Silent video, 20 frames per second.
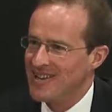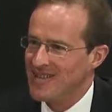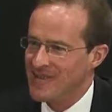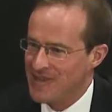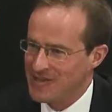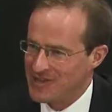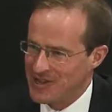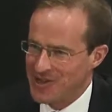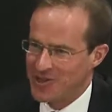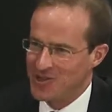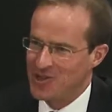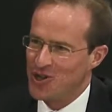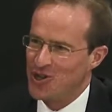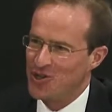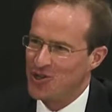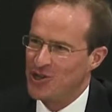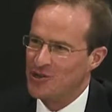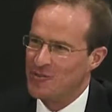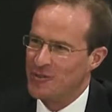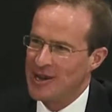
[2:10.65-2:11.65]
These
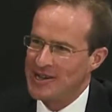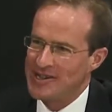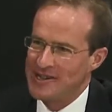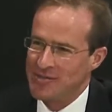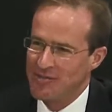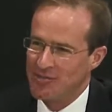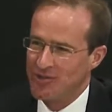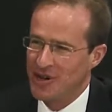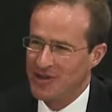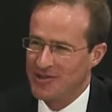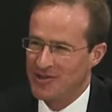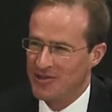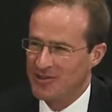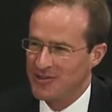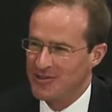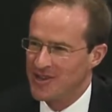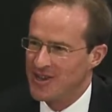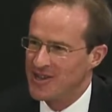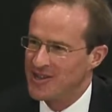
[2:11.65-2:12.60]
institutions based in Brussels.